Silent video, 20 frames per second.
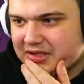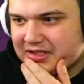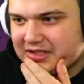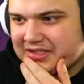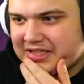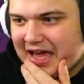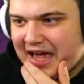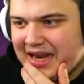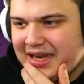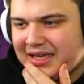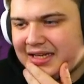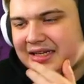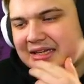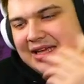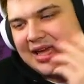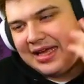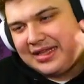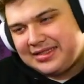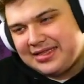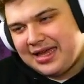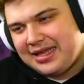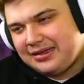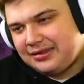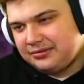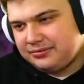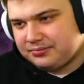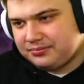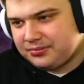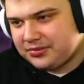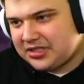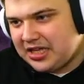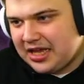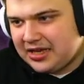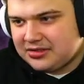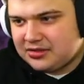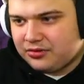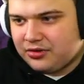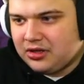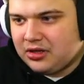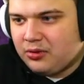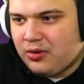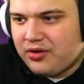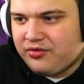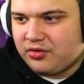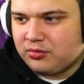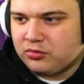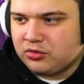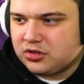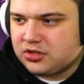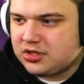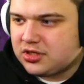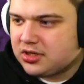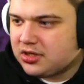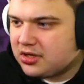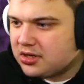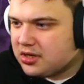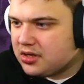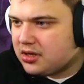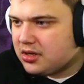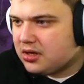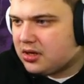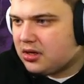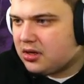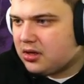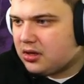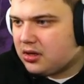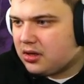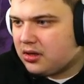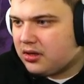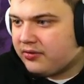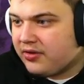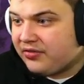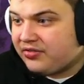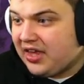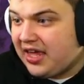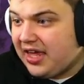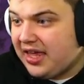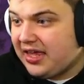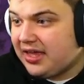10. Okay, 10 takes the reel away from us. 50.